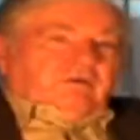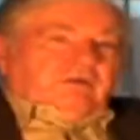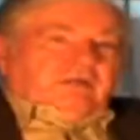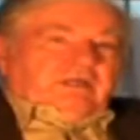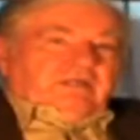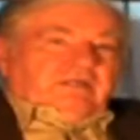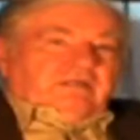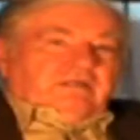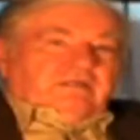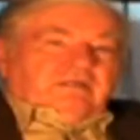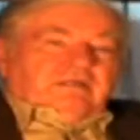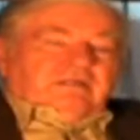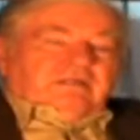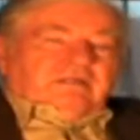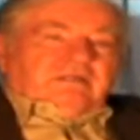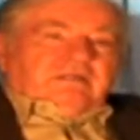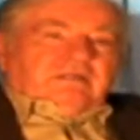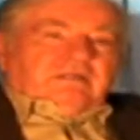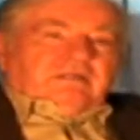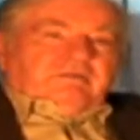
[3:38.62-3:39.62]
the Queen
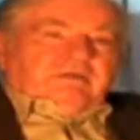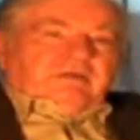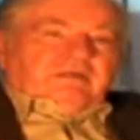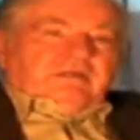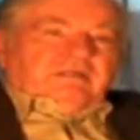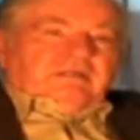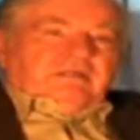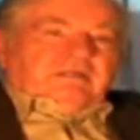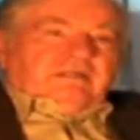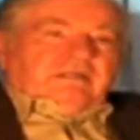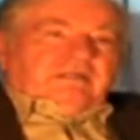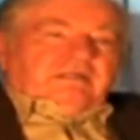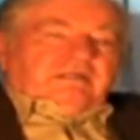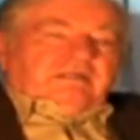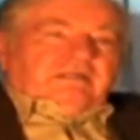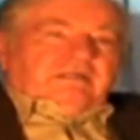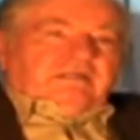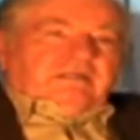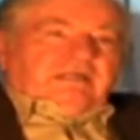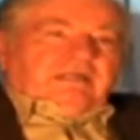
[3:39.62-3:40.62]
of
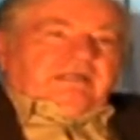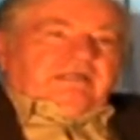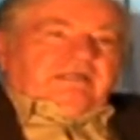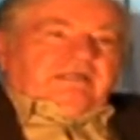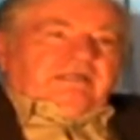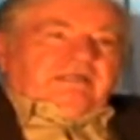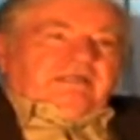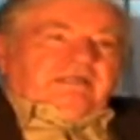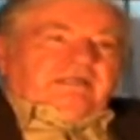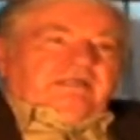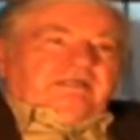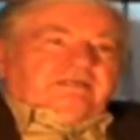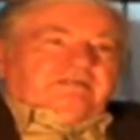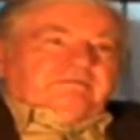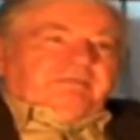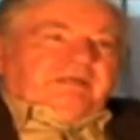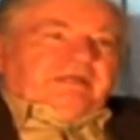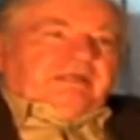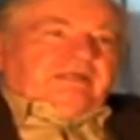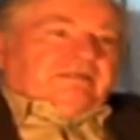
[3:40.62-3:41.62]
England, and he
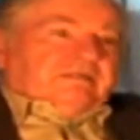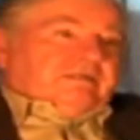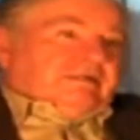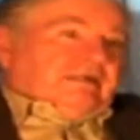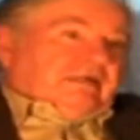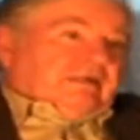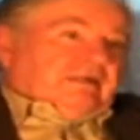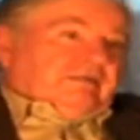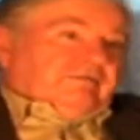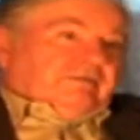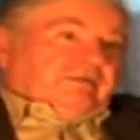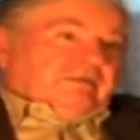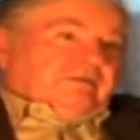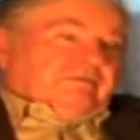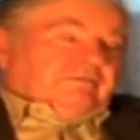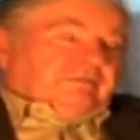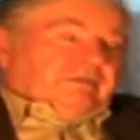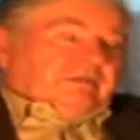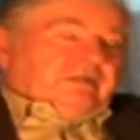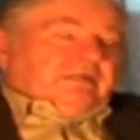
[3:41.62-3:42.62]
has made it kind of
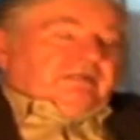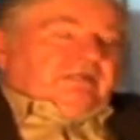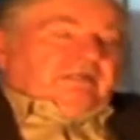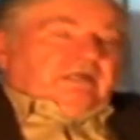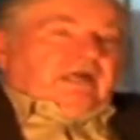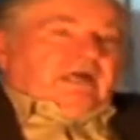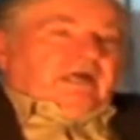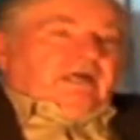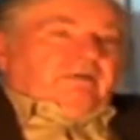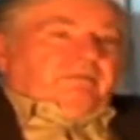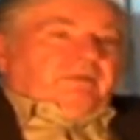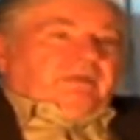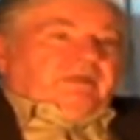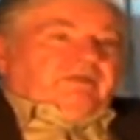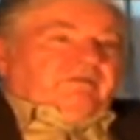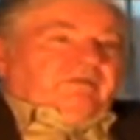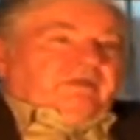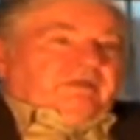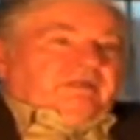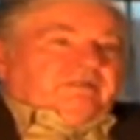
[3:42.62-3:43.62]
a
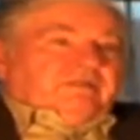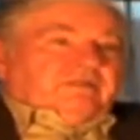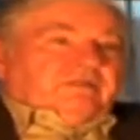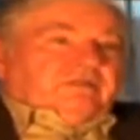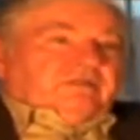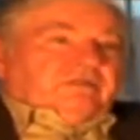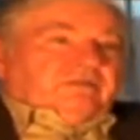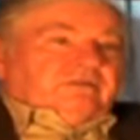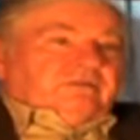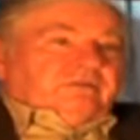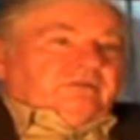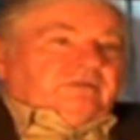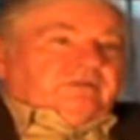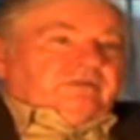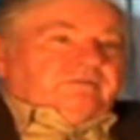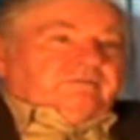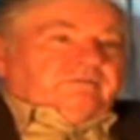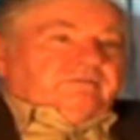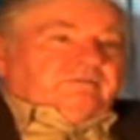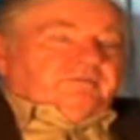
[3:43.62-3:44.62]
hobby of his
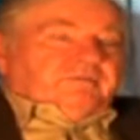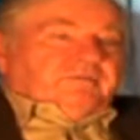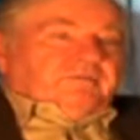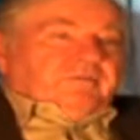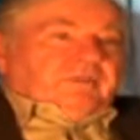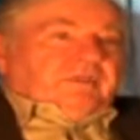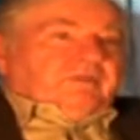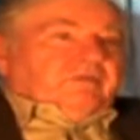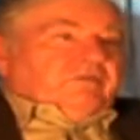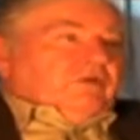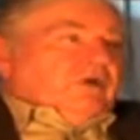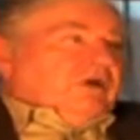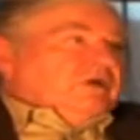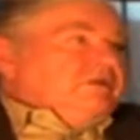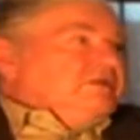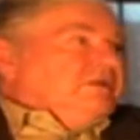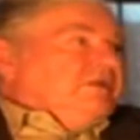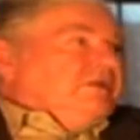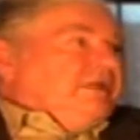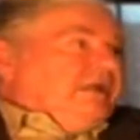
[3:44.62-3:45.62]
to
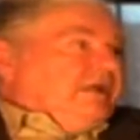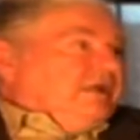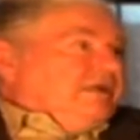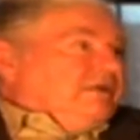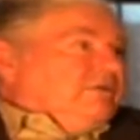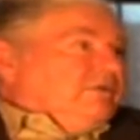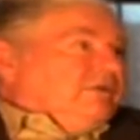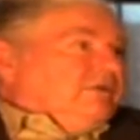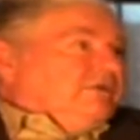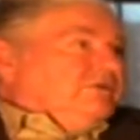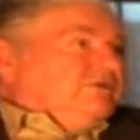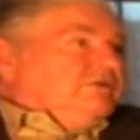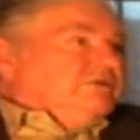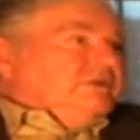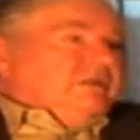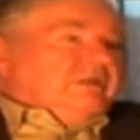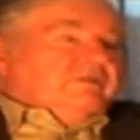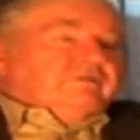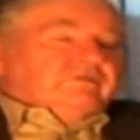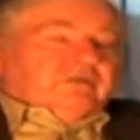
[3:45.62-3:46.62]
talk to the air
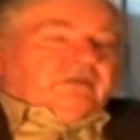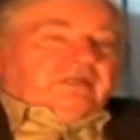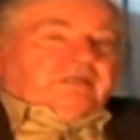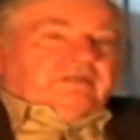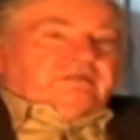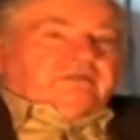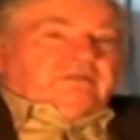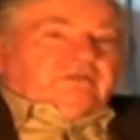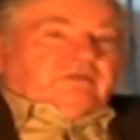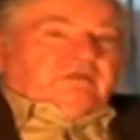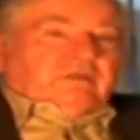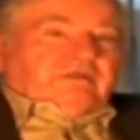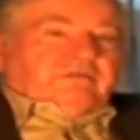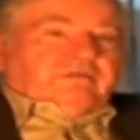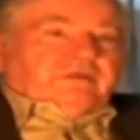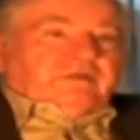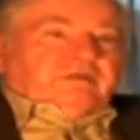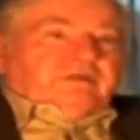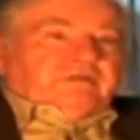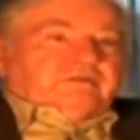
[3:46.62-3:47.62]
crews that have chased
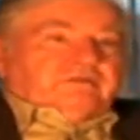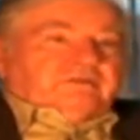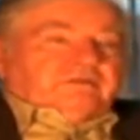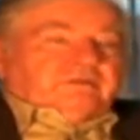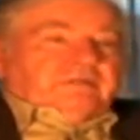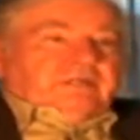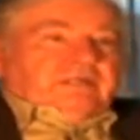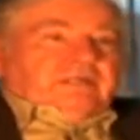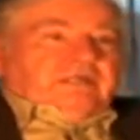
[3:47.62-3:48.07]
UFOs.